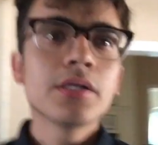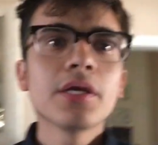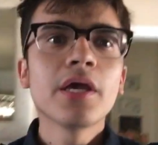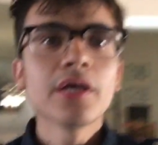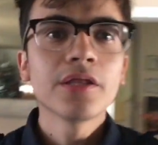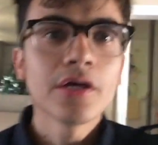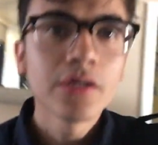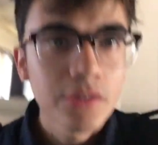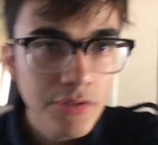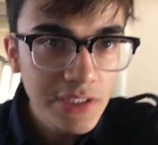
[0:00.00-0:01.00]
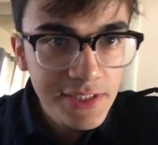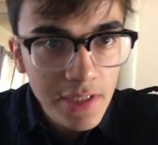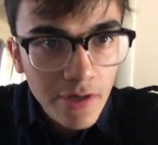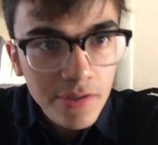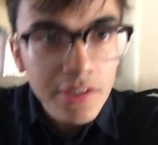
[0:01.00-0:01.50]
And hey there,
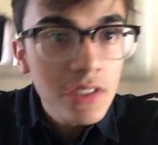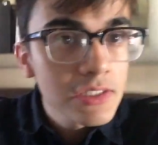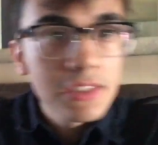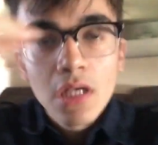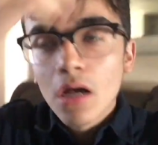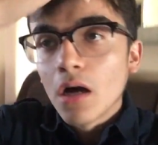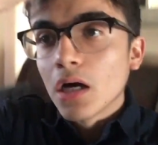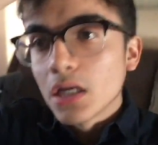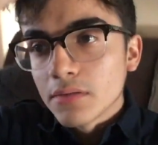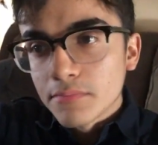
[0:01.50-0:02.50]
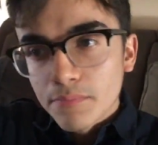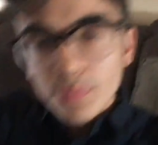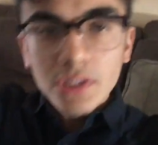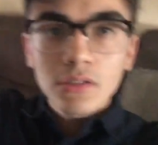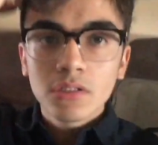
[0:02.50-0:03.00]
crazy hair, yes. Um,
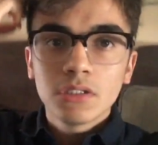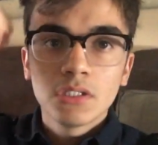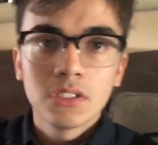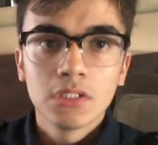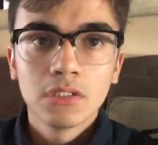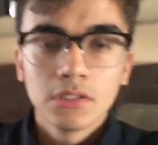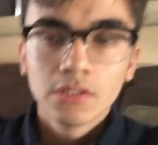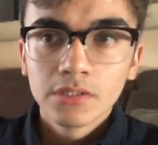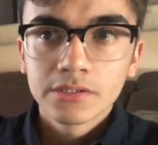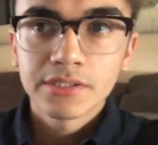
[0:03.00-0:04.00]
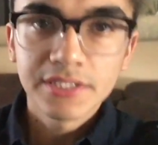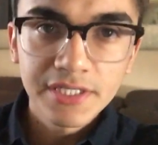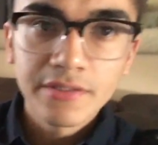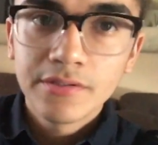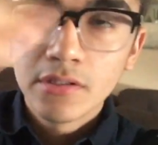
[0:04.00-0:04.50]
but good
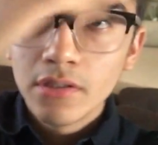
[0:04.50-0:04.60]
day.